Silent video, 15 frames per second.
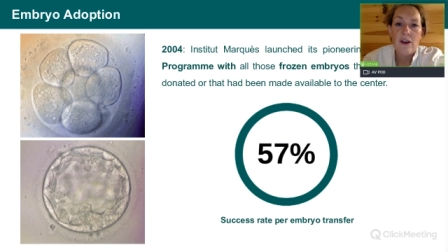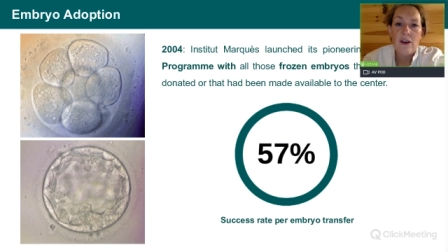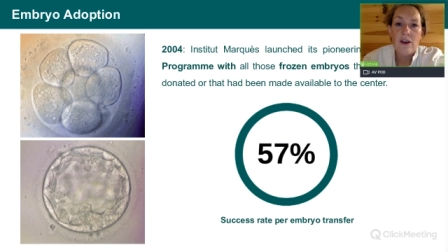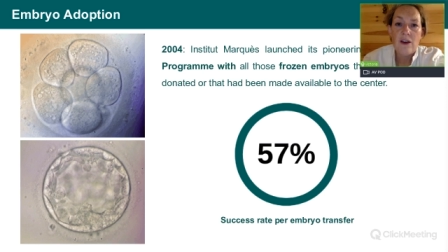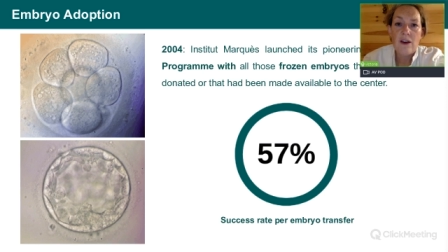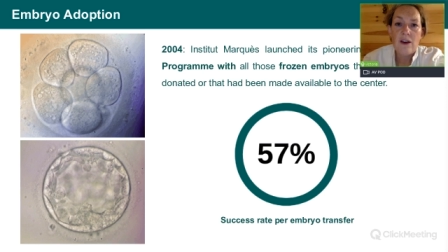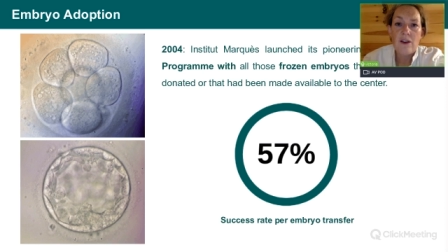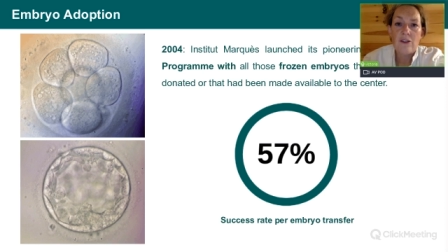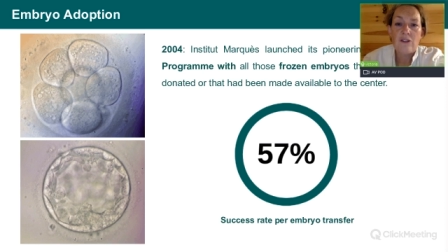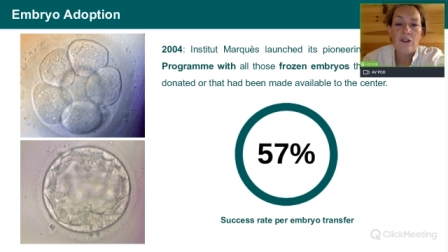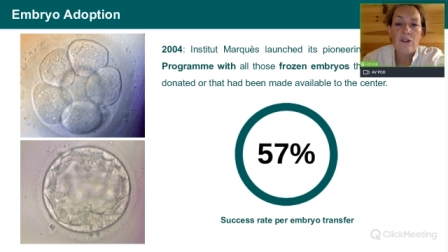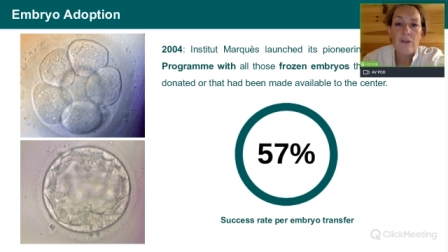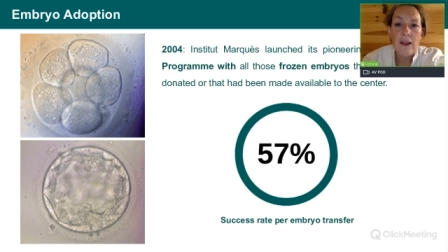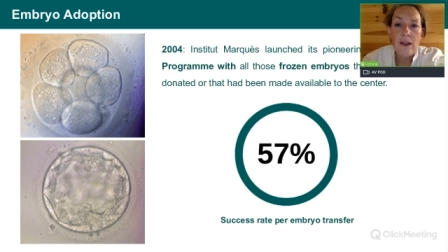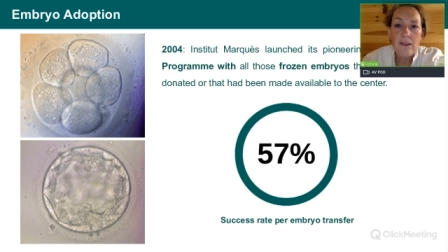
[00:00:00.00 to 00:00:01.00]
Uh,
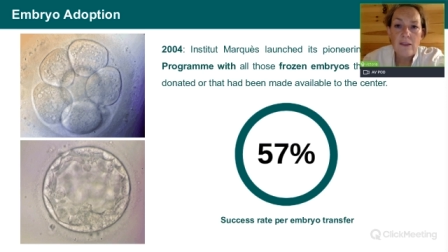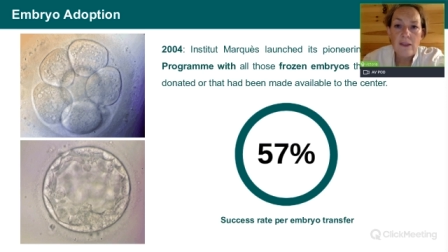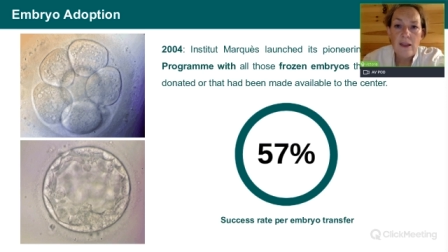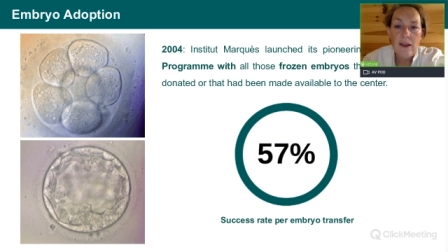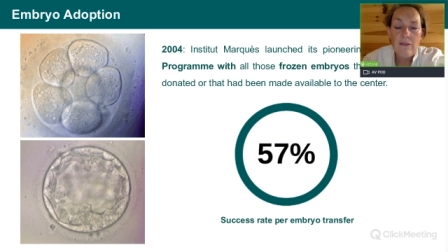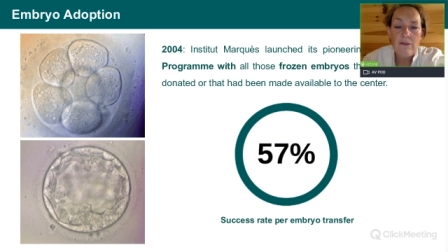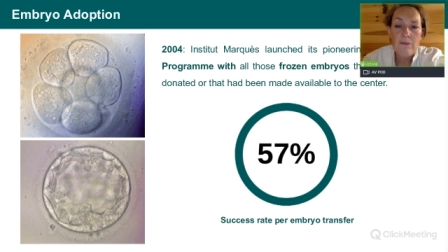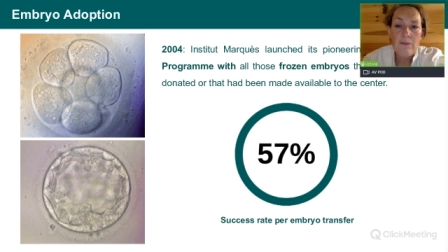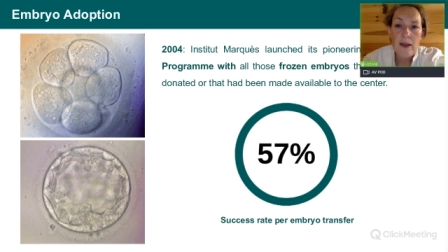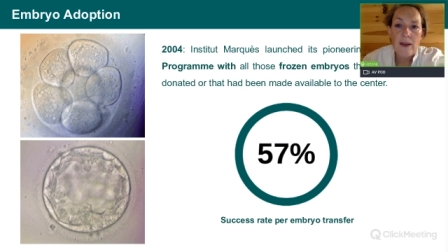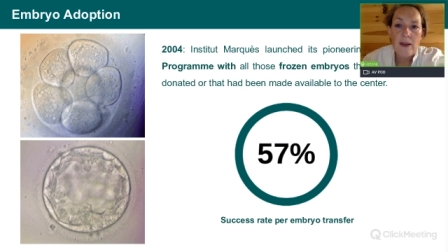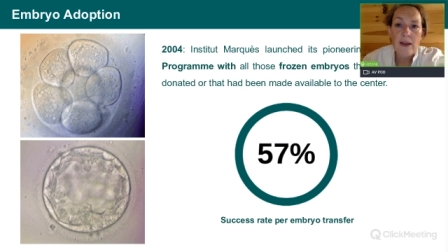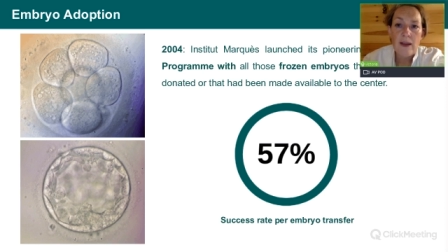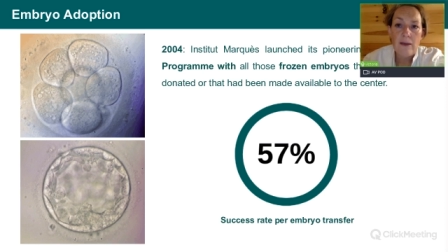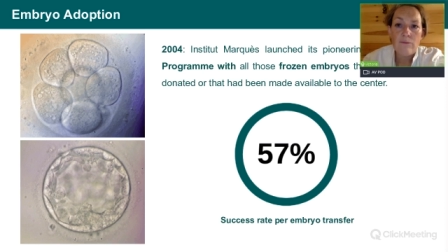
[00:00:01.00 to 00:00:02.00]
donate their remaining
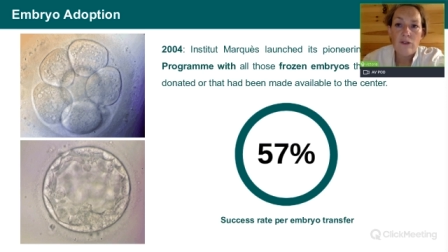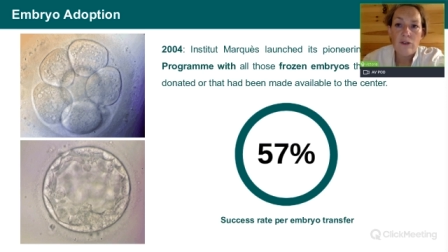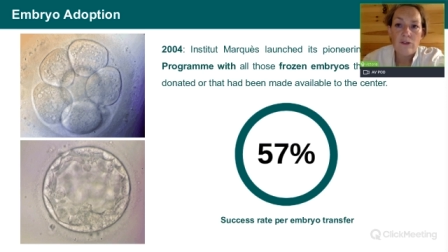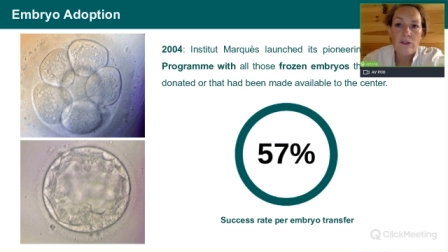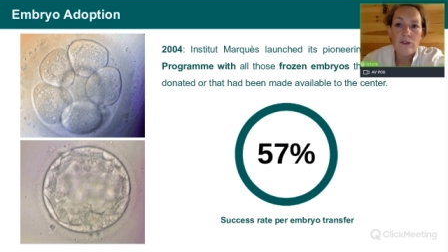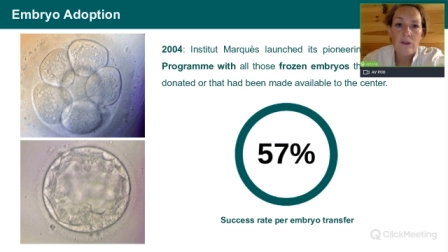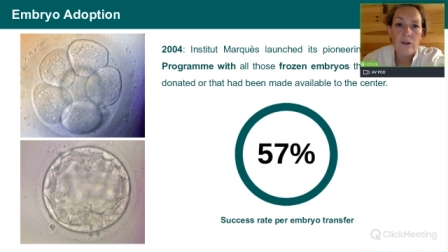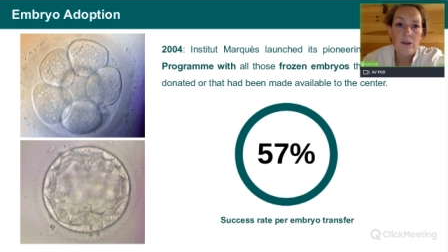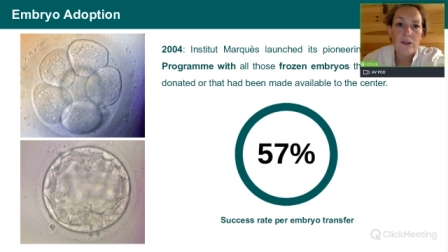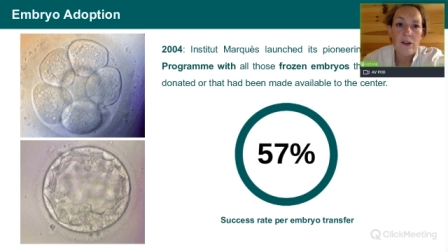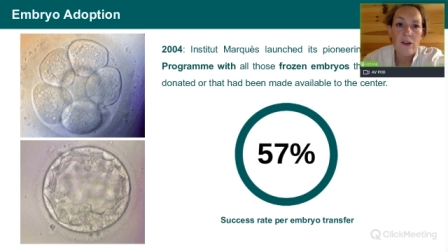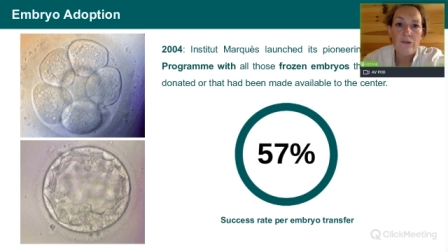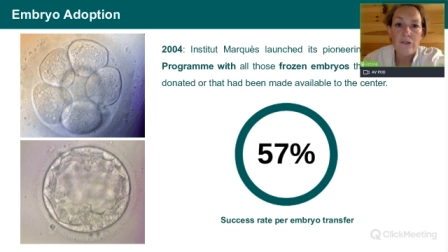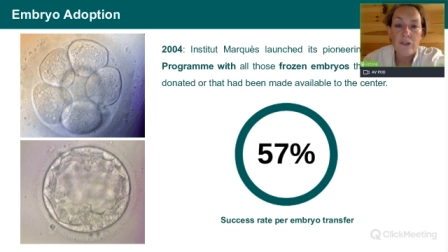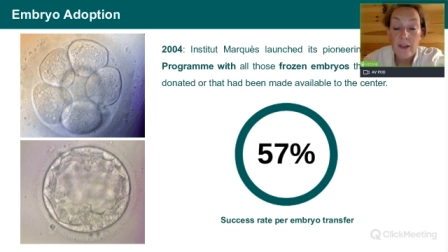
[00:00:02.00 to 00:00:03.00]
embryos to us
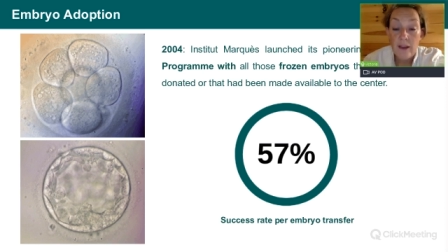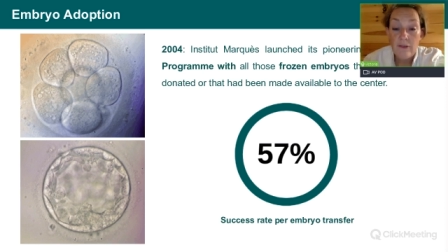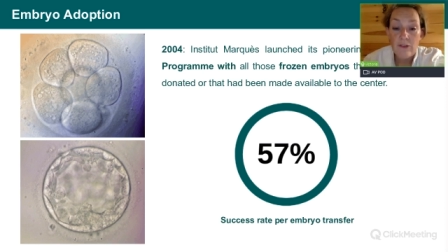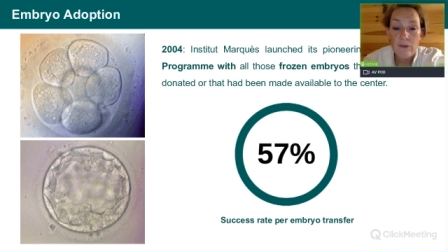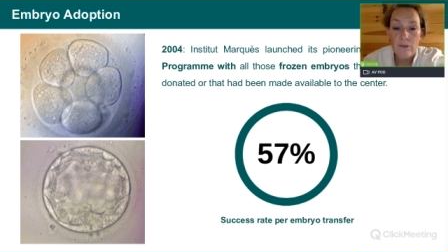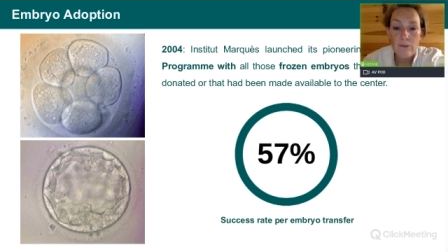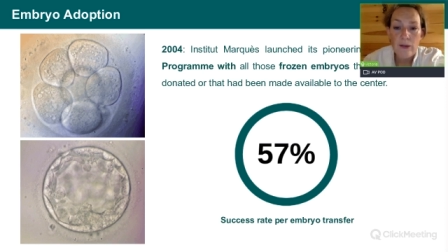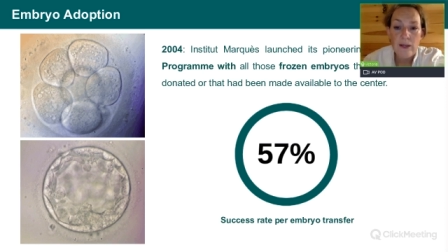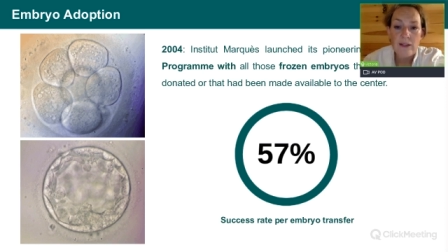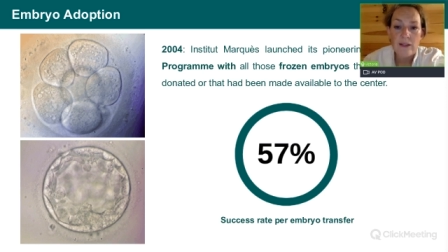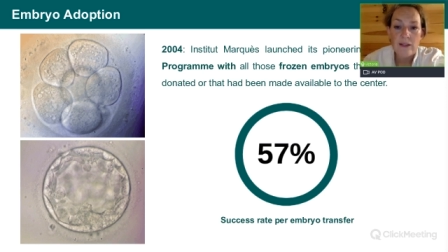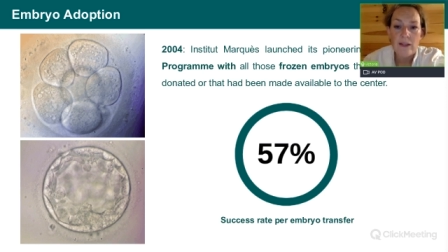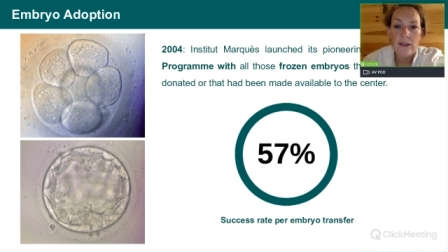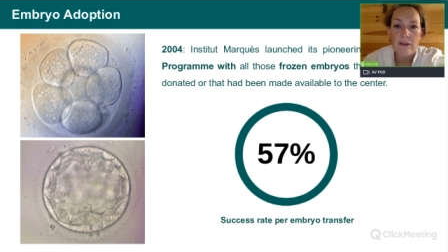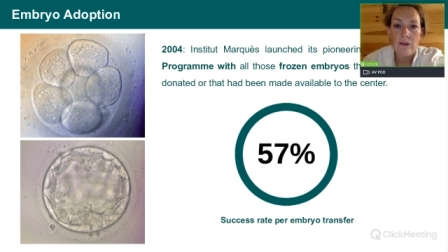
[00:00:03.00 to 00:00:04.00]
after they've completed
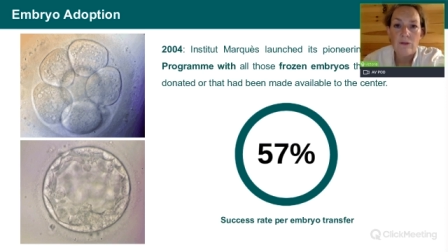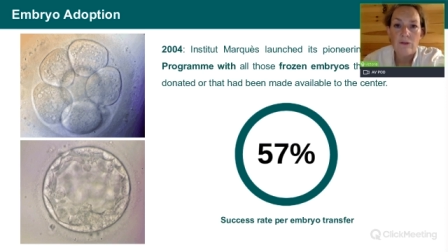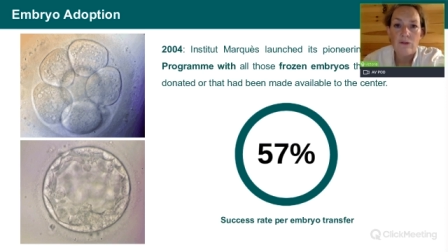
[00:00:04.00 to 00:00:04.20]
their own